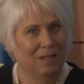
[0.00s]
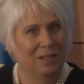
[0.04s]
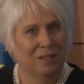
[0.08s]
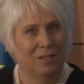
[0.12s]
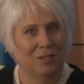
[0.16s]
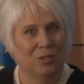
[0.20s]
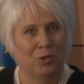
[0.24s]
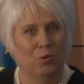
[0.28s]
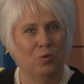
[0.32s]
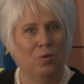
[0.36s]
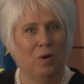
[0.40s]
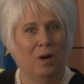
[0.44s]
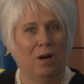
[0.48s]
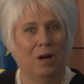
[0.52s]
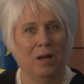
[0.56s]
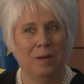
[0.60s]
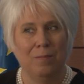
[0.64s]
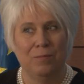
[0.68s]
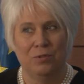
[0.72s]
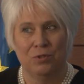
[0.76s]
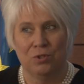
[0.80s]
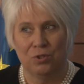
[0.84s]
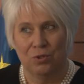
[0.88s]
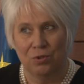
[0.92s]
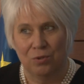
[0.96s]
So
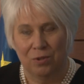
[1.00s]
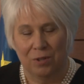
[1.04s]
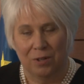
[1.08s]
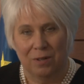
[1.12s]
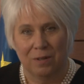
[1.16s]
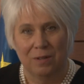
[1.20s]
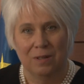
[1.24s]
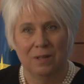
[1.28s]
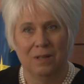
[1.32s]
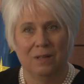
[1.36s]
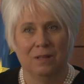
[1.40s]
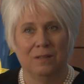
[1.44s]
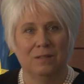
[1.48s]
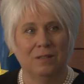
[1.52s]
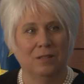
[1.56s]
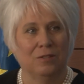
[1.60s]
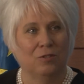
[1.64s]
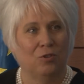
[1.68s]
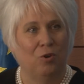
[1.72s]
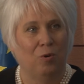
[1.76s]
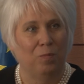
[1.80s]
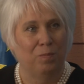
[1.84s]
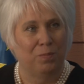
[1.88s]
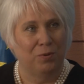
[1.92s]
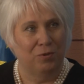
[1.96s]
I'm sure
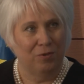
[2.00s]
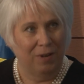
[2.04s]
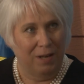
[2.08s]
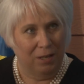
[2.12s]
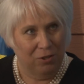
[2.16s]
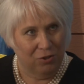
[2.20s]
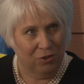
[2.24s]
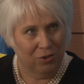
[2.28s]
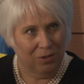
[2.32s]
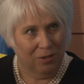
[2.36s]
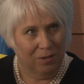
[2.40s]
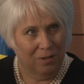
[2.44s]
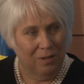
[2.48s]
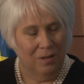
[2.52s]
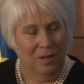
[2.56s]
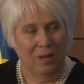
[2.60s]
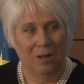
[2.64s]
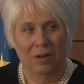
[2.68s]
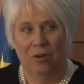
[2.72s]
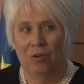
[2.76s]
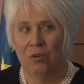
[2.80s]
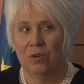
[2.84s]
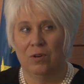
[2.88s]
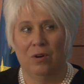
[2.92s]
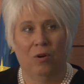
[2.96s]
that cooperation
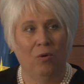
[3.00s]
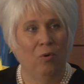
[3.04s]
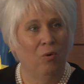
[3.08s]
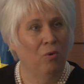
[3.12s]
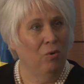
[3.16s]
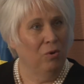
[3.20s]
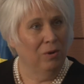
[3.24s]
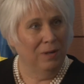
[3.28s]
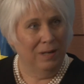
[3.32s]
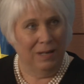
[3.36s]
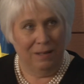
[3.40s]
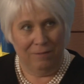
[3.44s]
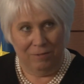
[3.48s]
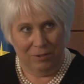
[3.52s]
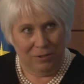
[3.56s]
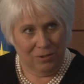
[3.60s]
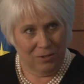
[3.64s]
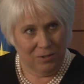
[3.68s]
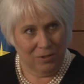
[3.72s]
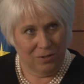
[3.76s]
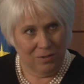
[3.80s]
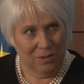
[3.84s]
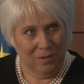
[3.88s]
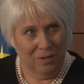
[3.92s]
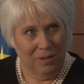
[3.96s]
on all
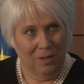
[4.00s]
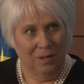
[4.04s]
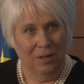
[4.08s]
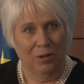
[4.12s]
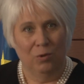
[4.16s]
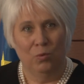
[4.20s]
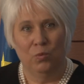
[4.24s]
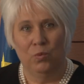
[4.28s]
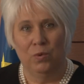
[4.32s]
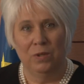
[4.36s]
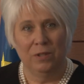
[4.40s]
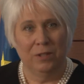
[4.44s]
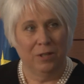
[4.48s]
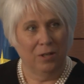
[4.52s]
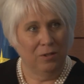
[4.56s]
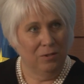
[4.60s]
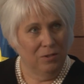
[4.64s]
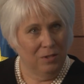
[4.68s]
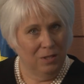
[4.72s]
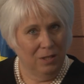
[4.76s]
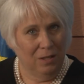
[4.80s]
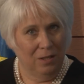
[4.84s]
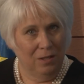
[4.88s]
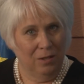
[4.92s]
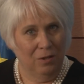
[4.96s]
levels will
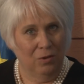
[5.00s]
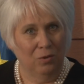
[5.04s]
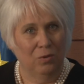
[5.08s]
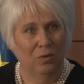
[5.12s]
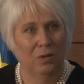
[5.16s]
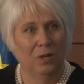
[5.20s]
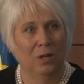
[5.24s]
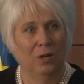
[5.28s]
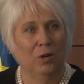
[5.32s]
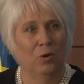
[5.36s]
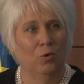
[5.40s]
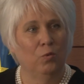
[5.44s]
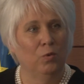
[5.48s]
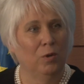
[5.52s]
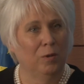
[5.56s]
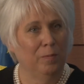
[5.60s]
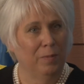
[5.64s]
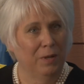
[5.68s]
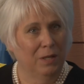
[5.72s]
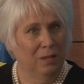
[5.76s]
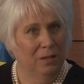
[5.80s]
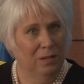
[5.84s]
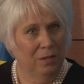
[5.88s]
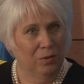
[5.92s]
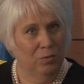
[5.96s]
continue, will
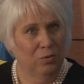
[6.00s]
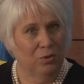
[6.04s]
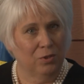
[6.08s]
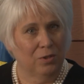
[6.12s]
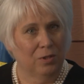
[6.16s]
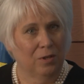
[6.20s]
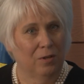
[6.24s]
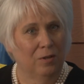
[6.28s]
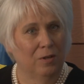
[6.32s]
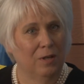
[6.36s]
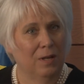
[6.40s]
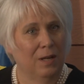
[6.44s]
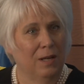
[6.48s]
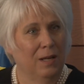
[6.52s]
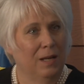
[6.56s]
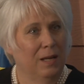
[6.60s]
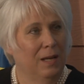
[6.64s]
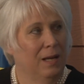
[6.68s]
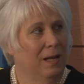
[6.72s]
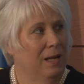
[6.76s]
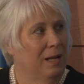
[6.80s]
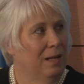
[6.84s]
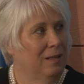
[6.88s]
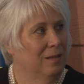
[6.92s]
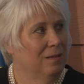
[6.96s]
be closer.
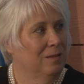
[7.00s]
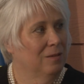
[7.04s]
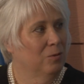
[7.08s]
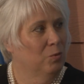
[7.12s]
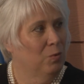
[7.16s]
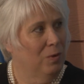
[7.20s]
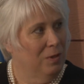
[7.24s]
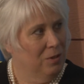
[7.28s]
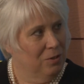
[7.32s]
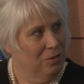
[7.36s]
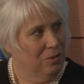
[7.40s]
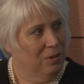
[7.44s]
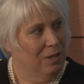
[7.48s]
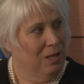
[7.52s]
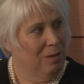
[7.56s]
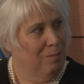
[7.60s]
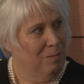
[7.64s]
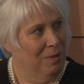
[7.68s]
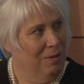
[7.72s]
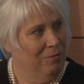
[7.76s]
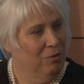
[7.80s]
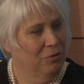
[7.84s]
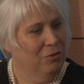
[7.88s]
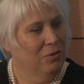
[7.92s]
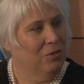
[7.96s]
And once again,
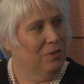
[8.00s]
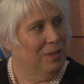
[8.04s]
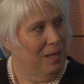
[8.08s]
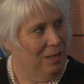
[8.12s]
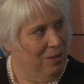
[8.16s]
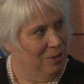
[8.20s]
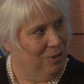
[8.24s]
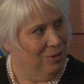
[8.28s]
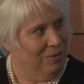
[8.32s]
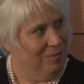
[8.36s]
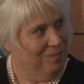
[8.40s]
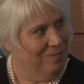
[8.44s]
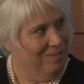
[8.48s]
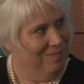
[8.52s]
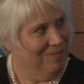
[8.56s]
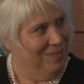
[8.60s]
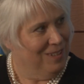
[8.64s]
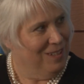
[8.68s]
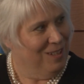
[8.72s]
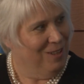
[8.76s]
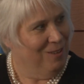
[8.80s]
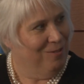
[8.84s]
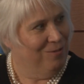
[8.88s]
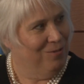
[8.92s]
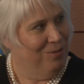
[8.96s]
Mevlüt, thank you
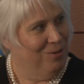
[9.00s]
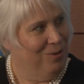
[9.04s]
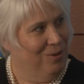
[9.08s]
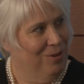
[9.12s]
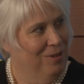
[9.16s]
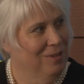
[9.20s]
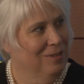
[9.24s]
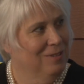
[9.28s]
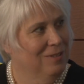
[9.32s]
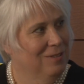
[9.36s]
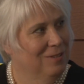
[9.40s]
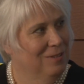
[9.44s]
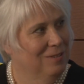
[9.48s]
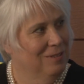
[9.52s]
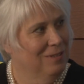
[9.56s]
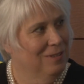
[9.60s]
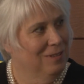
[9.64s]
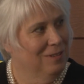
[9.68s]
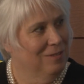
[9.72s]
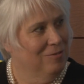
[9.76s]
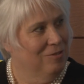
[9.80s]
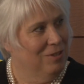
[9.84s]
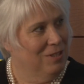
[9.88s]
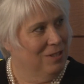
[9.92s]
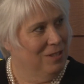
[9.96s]
for
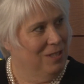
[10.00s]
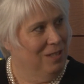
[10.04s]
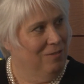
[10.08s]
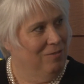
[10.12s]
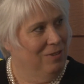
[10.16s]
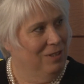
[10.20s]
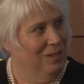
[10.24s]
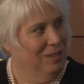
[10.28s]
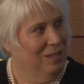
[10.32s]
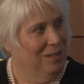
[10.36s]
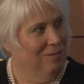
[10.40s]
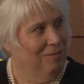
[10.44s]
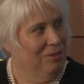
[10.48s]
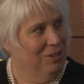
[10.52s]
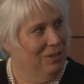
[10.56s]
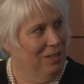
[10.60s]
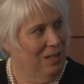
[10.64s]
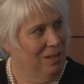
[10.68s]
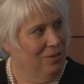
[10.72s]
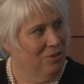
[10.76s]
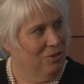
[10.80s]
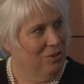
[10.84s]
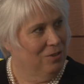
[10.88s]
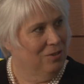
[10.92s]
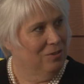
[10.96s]
uh, receiving the
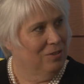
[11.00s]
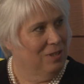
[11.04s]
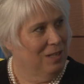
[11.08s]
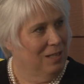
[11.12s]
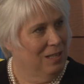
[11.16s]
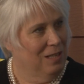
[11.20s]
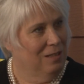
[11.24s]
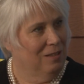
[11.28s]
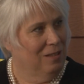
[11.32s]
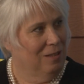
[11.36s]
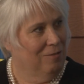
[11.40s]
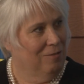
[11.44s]
invitation, taking the